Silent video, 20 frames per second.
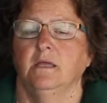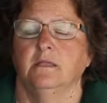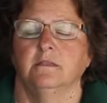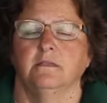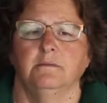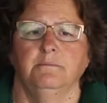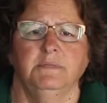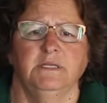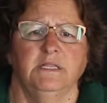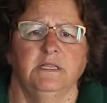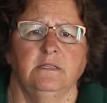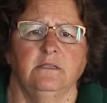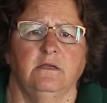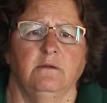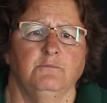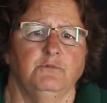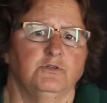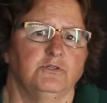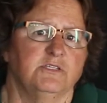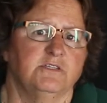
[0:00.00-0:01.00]
The middle
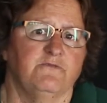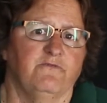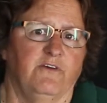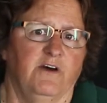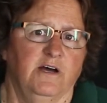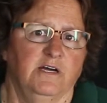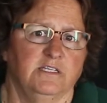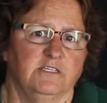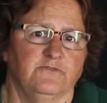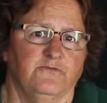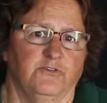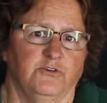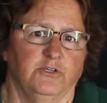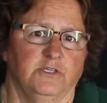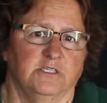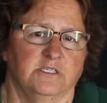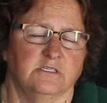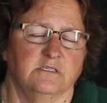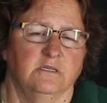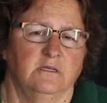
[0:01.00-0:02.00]
number is
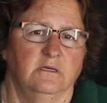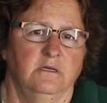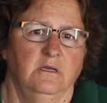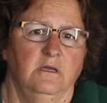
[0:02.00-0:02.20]
phosphorus.